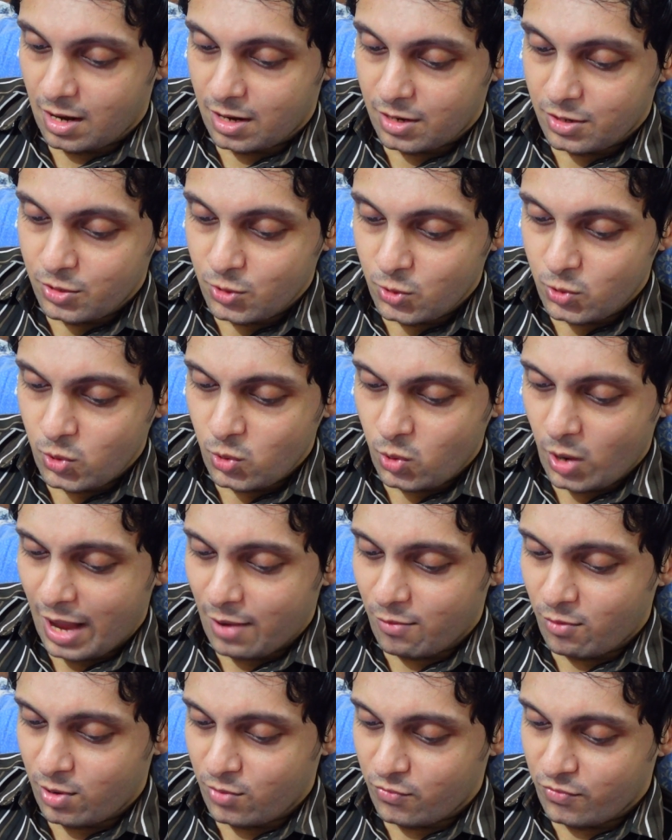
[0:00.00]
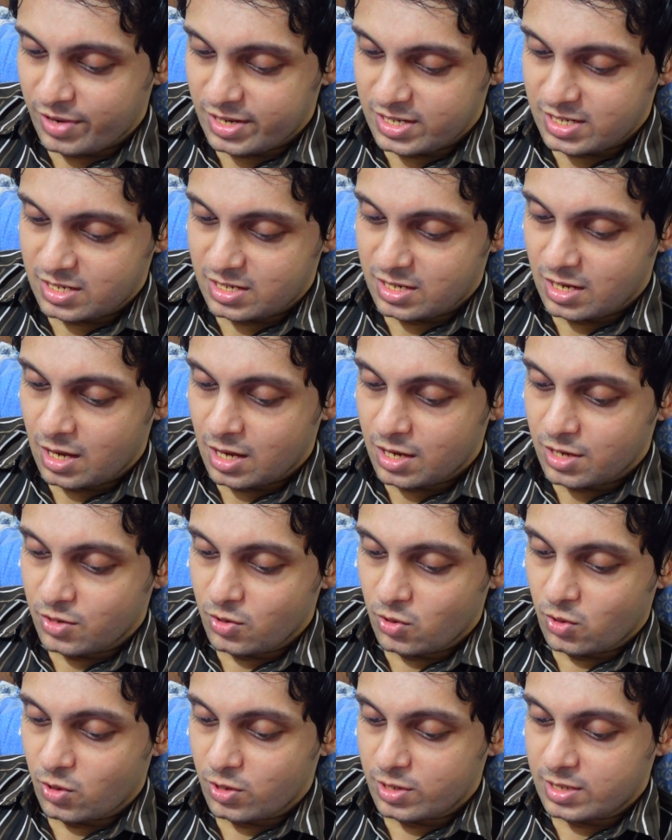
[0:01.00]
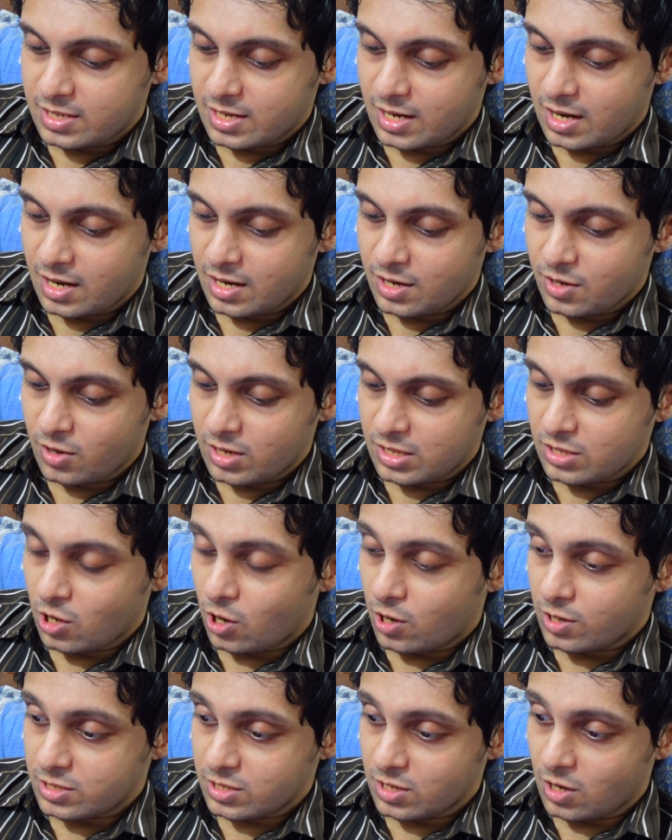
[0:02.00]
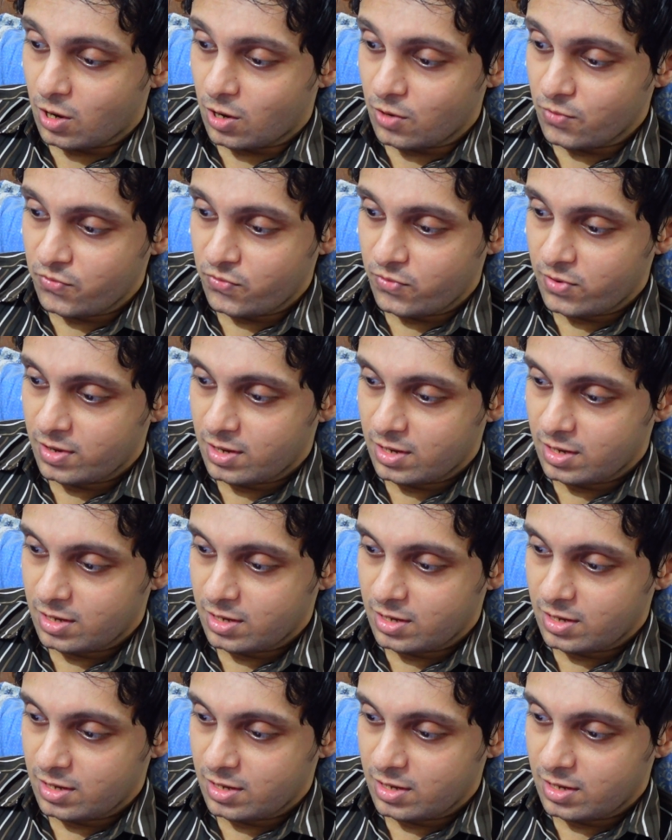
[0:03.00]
Do you ever wish you could turn your thoughts off?